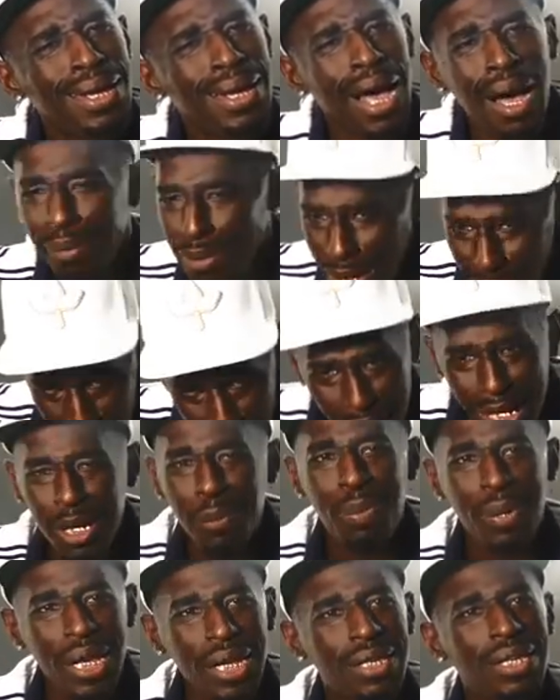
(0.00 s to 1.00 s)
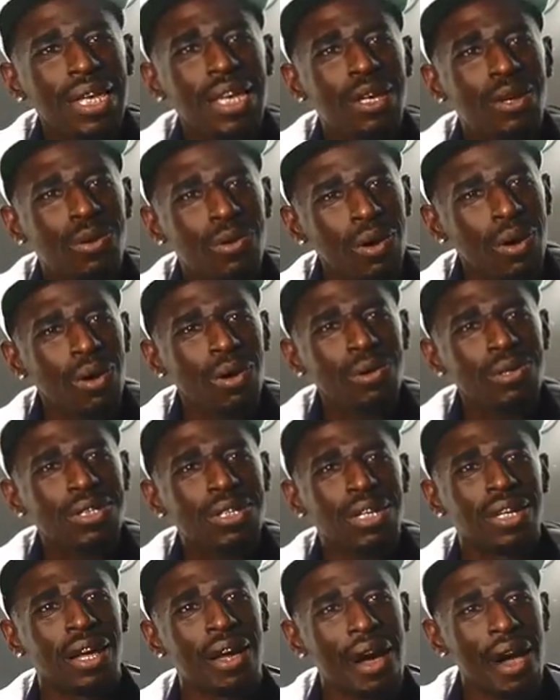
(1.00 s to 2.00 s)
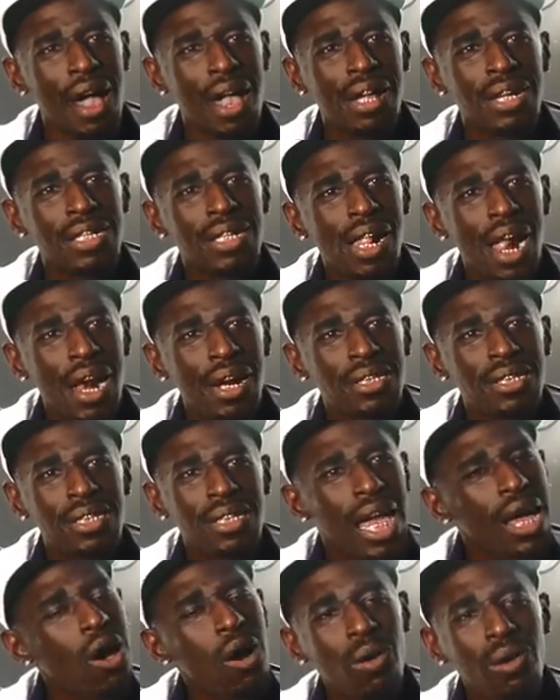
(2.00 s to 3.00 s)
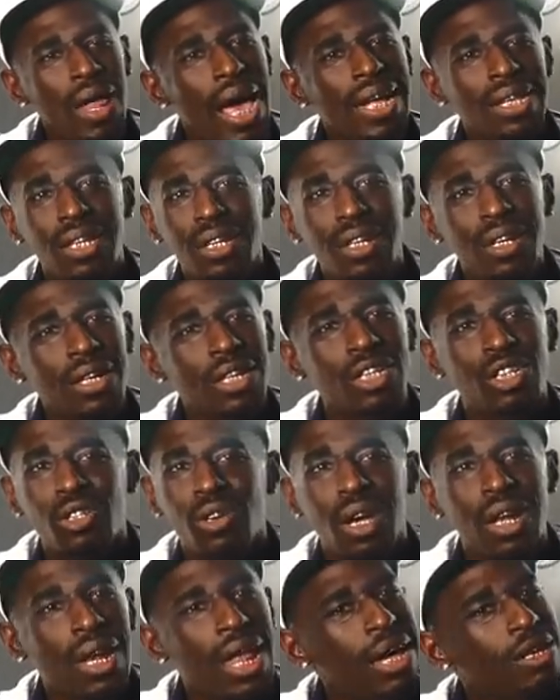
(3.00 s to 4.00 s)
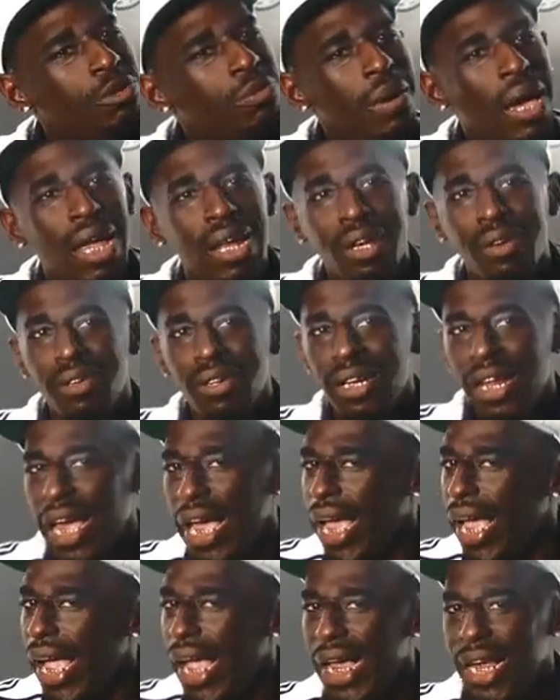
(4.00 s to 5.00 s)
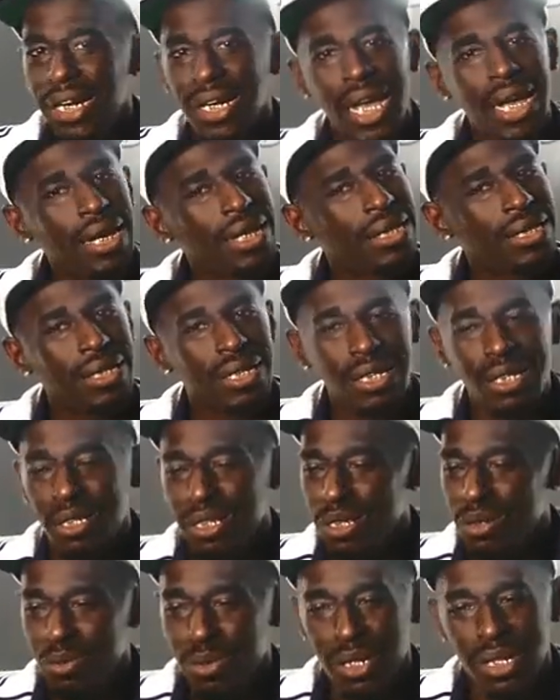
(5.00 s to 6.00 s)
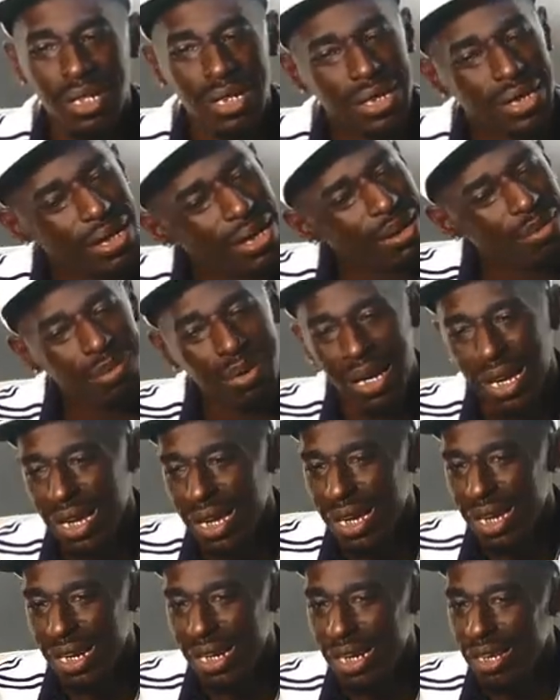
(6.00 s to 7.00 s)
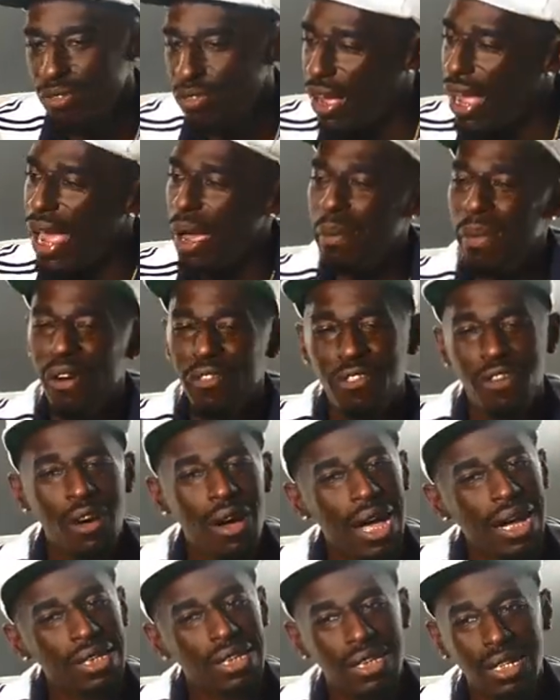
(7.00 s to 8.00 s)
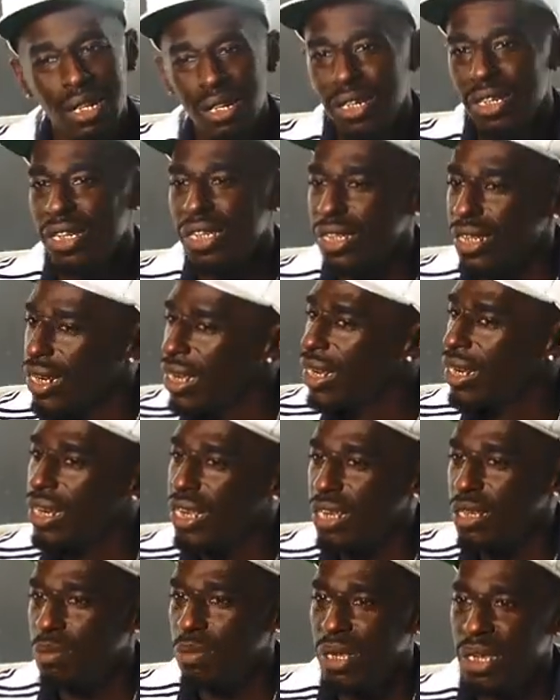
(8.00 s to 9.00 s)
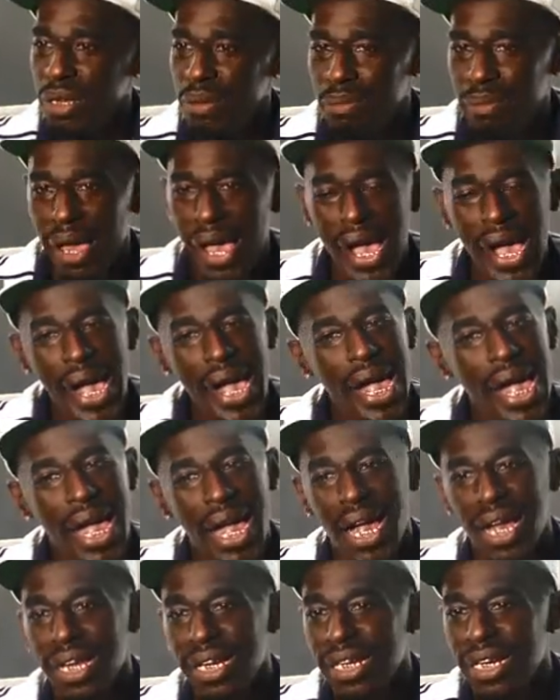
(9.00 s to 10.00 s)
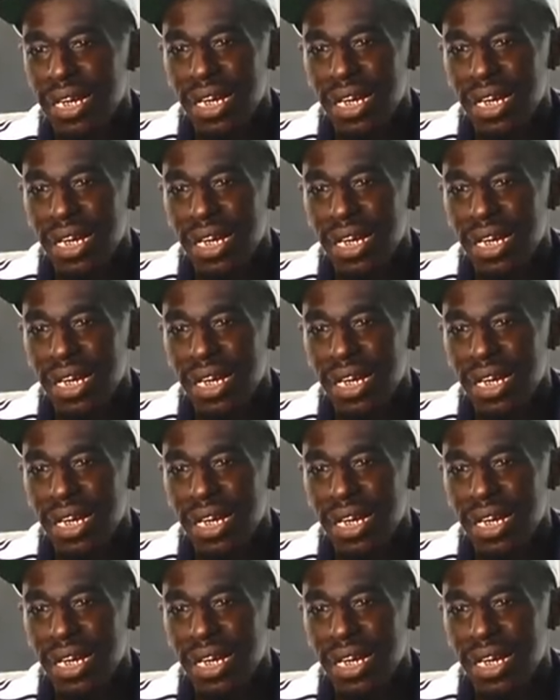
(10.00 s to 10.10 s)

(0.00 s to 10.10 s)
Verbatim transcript: I'm the ugly PT Cruiser. they don't like to hear enjoy life smile every day. They this is real shit, man. If I had my phone, I'd show you this shit. These niggas be mad.